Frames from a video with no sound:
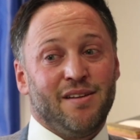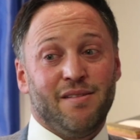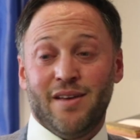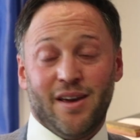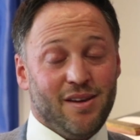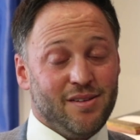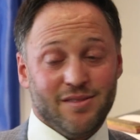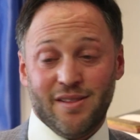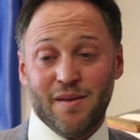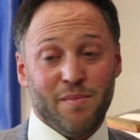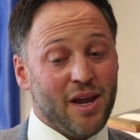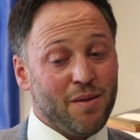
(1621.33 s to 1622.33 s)

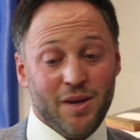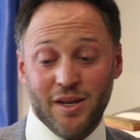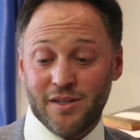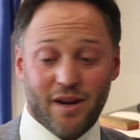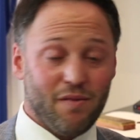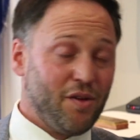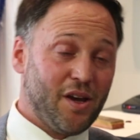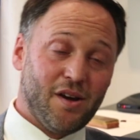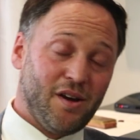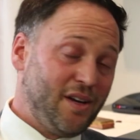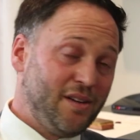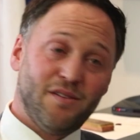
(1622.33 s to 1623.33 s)
They made me eat every
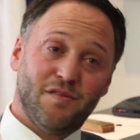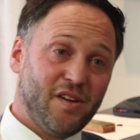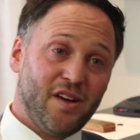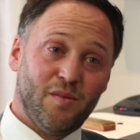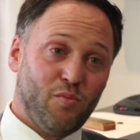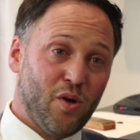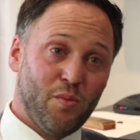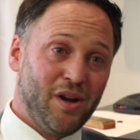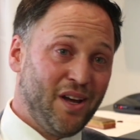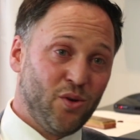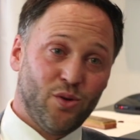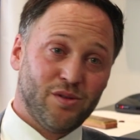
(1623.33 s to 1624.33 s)
kind of a
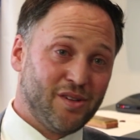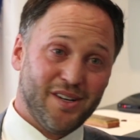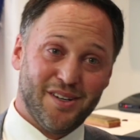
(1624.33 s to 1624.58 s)
Pueblano